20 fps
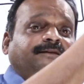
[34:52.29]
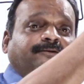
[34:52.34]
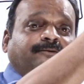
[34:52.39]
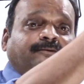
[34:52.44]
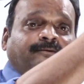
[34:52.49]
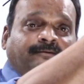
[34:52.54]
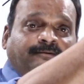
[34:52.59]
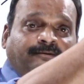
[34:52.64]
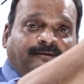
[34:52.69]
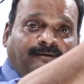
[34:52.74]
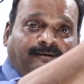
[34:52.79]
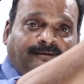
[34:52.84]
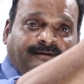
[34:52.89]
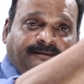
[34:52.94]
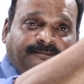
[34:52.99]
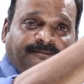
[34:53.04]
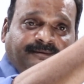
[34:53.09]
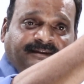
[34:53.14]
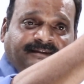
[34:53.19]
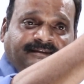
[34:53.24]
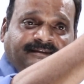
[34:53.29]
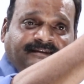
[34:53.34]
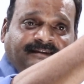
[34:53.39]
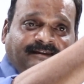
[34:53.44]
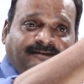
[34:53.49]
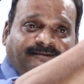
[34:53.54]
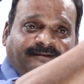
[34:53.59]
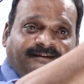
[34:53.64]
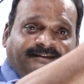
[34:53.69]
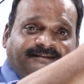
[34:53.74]
to low temperature
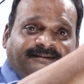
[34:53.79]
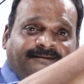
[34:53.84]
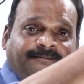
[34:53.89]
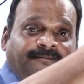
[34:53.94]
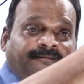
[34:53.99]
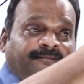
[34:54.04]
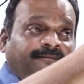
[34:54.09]
surroundings.